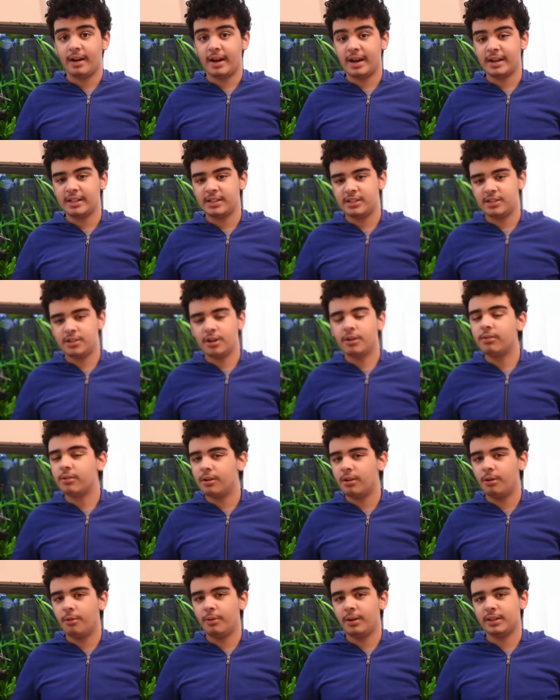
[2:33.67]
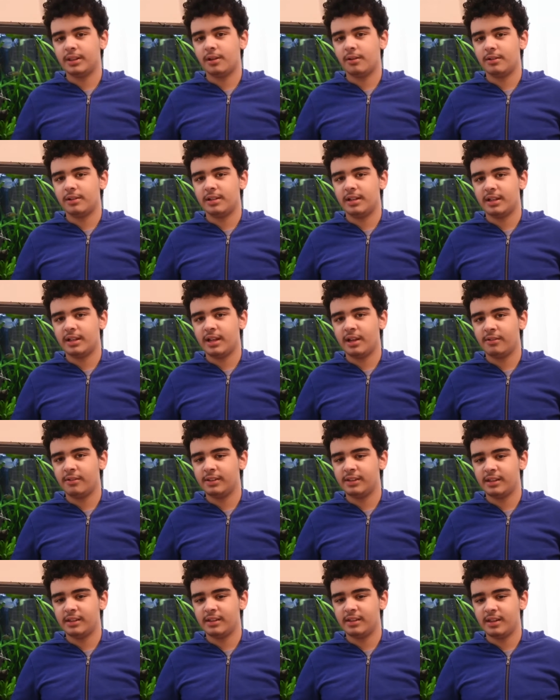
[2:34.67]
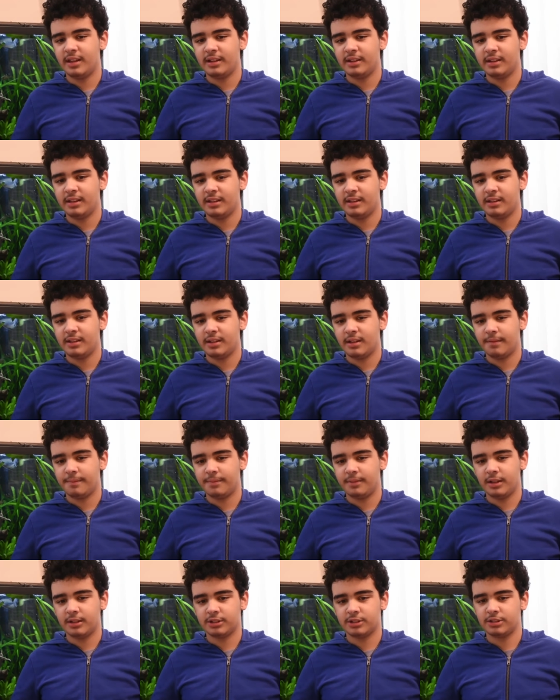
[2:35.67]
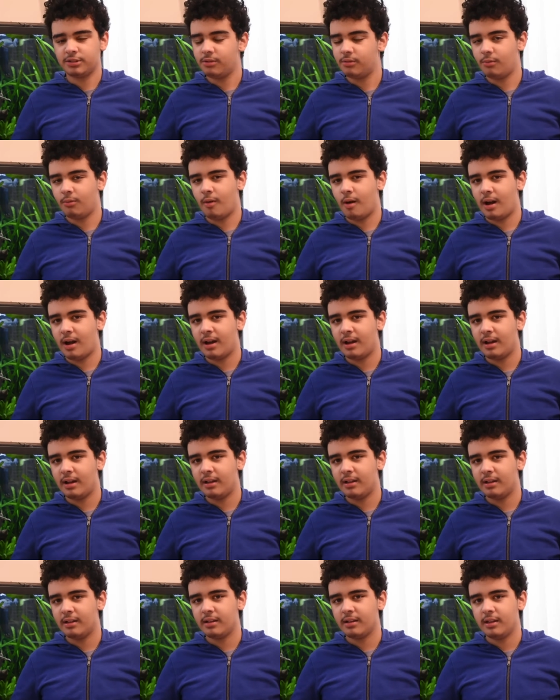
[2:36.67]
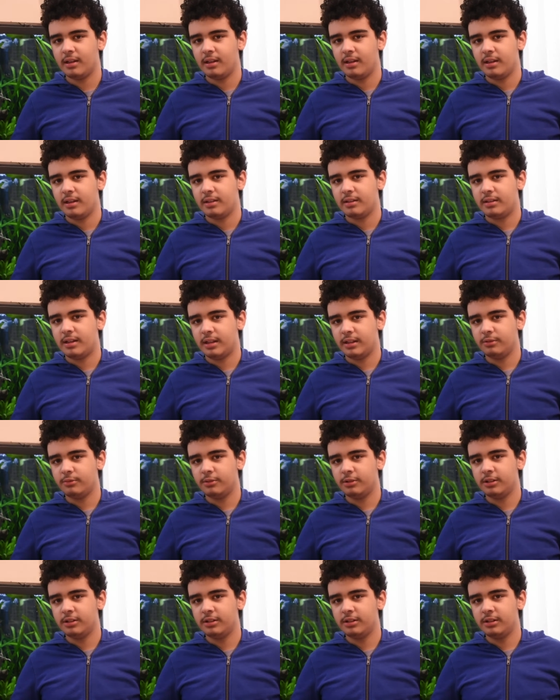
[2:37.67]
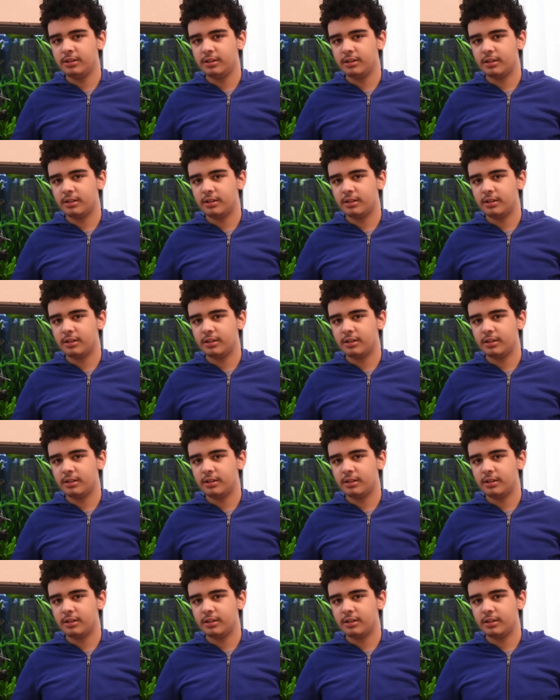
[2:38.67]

I don't know what they were thinking when they designed it. I'm not sure why they would